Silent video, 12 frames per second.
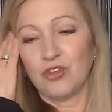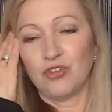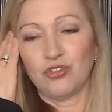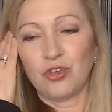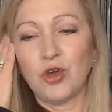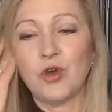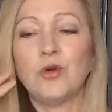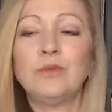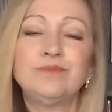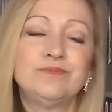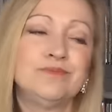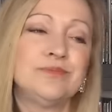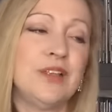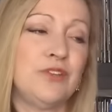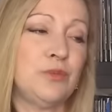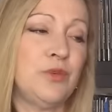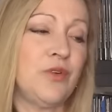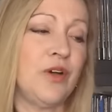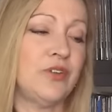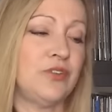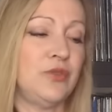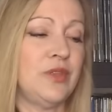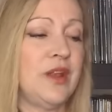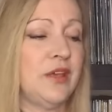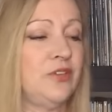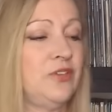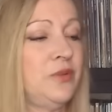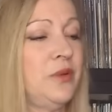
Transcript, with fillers: So let's move on to the next